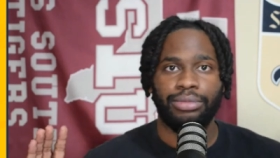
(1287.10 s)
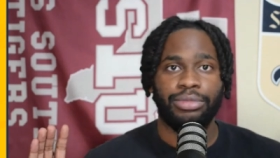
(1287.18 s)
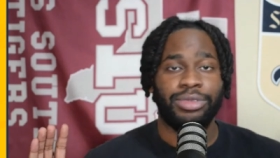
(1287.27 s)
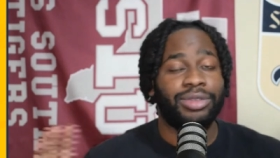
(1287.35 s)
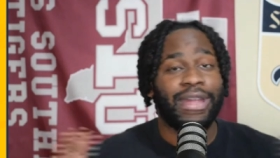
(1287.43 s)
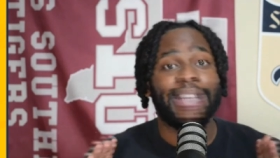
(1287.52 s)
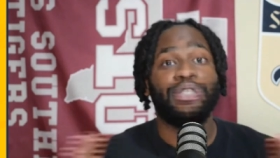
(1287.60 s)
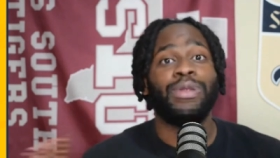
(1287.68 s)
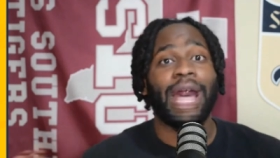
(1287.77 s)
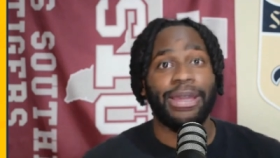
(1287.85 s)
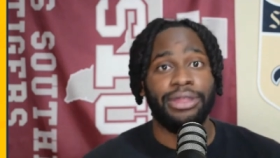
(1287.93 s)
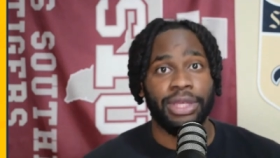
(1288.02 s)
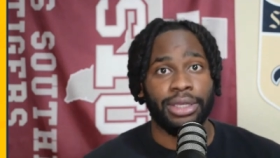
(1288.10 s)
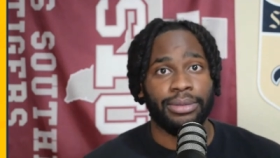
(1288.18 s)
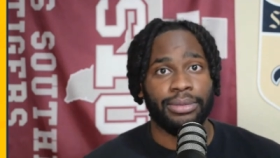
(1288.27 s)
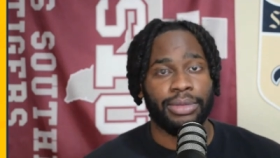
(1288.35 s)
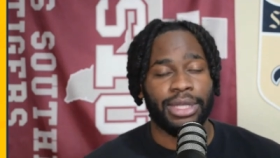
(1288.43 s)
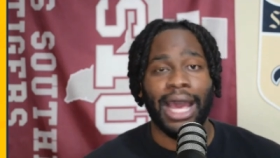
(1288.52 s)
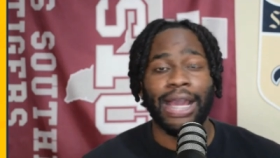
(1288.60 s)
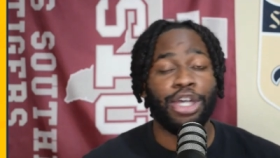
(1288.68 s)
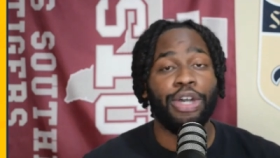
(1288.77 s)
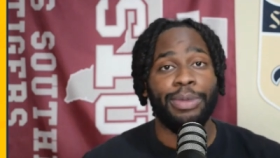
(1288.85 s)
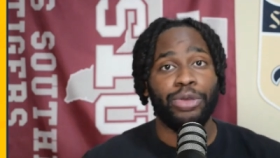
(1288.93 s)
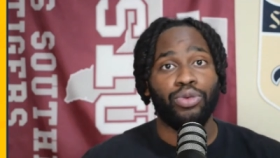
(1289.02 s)
That's what I think. And I
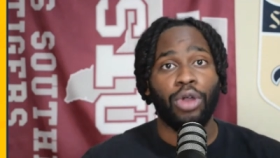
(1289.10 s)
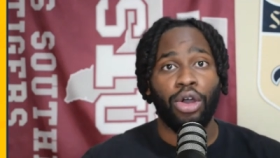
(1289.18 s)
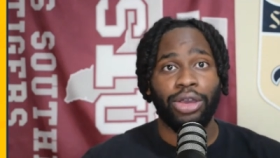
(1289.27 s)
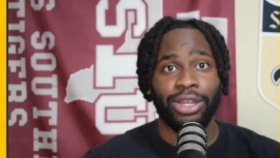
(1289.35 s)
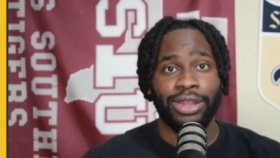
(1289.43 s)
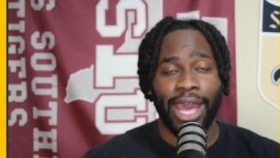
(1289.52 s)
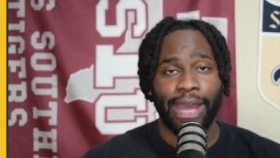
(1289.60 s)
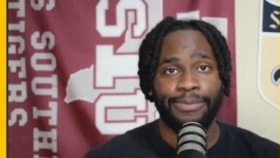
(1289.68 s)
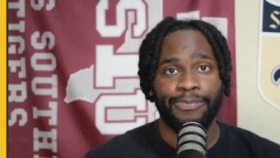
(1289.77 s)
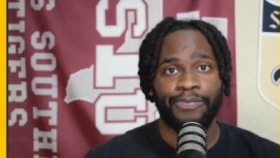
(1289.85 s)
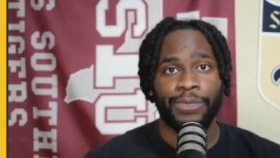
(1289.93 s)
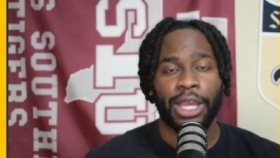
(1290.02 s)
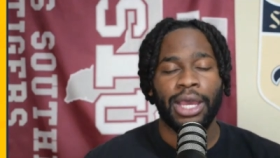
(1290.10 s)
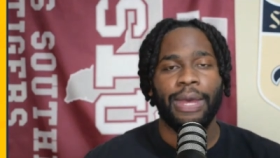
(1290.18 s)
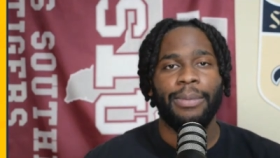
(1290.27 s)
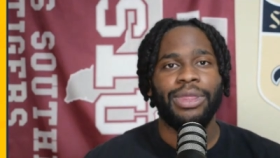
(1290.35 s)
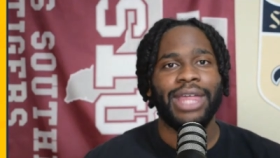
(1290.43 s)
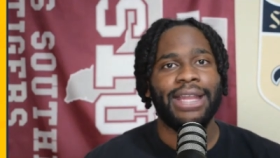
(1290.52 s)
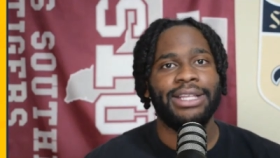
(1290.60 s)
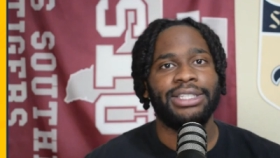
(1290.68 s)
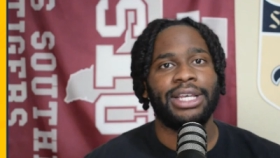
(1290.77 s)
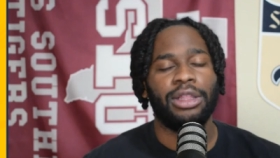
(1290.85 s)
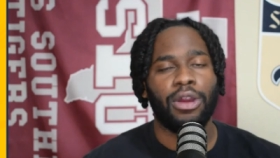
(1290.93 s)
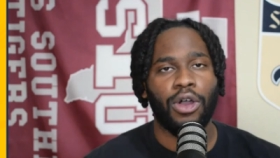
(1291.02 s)
could be wrong in that, but that is
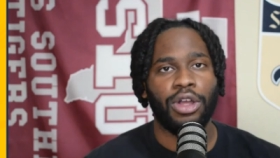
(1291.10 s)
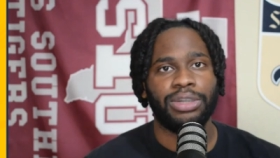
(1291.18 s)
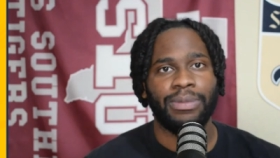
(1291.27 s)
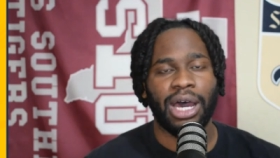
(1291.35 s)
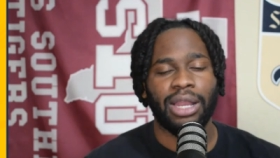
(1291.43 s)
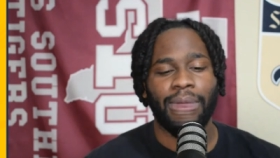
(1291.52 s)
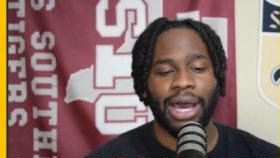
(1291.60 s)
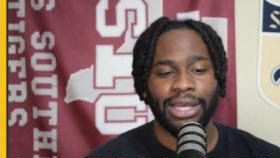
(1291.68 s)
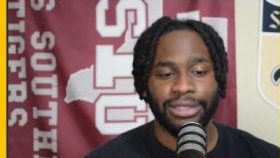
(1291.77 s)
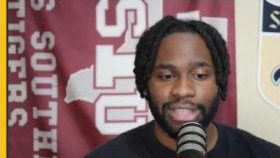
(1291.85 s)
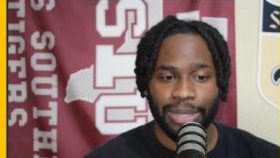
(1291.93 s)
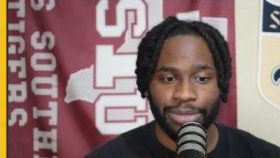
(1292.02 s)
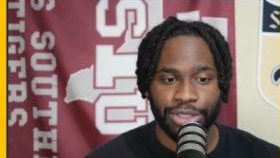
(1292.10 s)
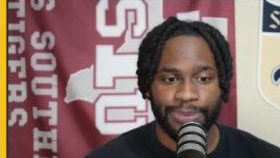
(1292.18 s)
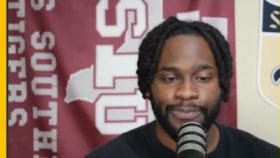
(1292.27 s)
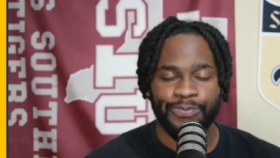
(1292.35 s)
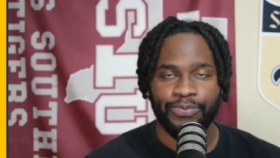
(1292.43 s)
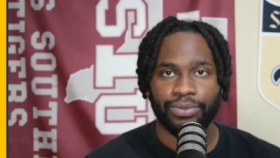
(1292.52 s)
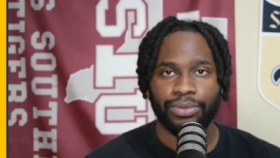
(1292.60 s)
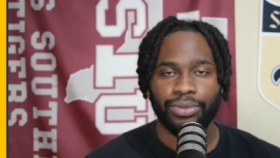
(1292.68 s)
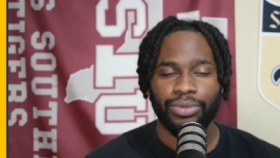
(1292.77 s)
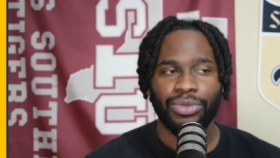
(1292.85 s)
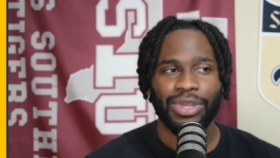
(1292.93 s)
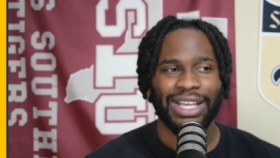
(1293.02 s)
a large amount of my assumption,
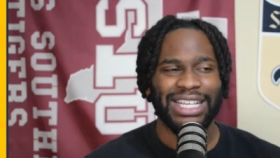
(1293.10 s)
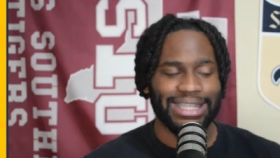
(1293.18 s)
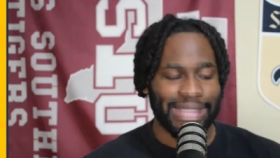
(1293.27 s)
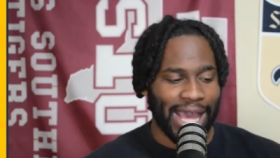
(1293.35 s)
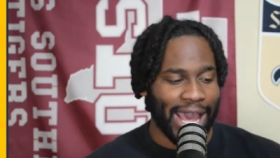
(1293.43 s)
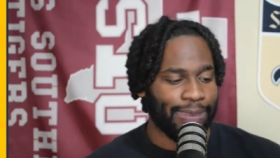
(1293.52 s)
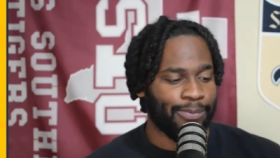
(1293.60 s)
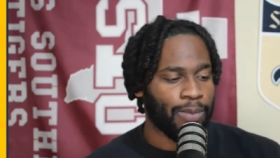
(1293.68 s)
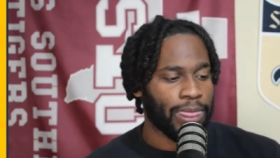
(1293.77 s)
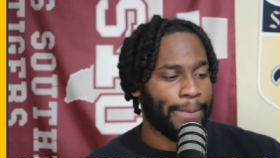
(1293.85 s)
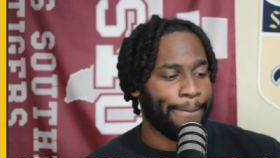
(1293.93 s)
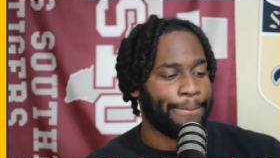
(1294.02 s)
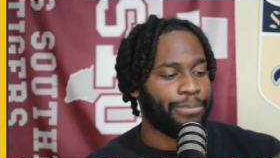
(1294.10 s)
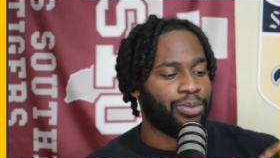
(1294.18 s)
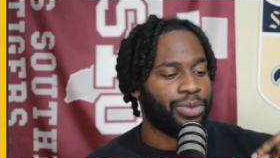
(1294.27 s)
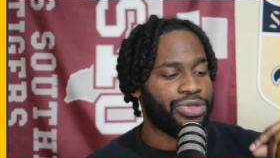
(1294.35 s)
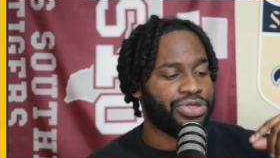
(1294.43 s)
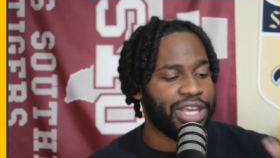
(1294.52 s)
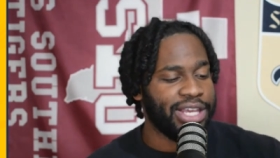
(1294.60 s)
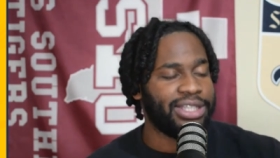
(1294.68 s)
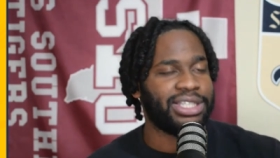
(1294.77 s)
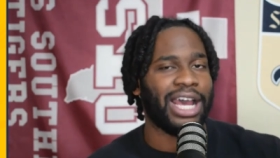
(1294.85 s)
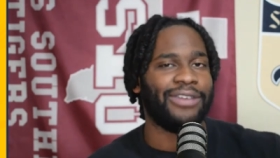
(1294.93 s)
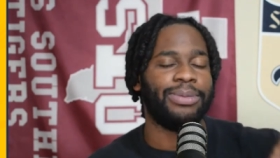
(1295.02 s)
is that things
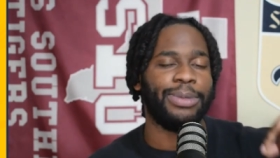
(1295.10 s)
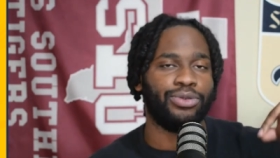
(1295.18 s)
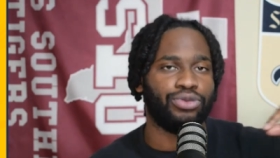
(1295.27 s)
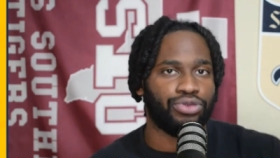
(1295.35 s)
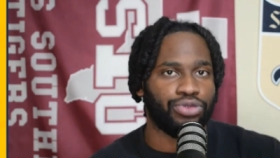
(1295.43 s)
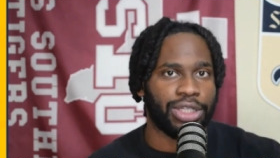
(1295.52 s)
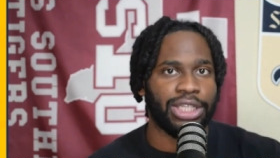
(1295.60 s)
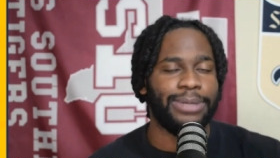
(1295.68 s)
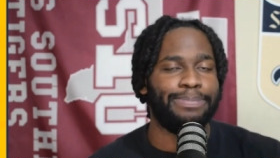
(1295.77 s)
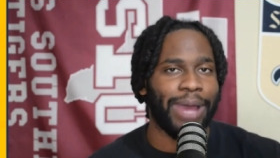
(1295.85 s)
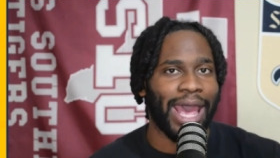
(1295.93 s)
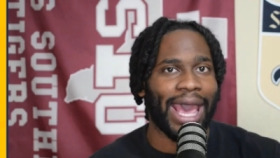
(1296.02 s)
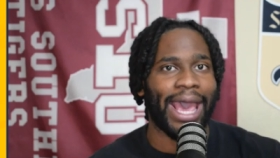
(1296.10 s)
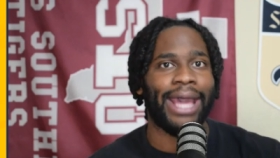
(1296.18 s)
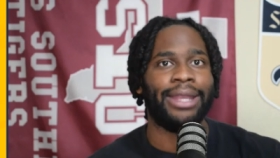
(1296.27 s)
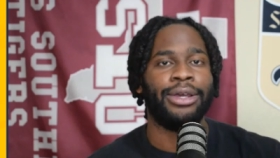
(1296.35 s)
have to be really bad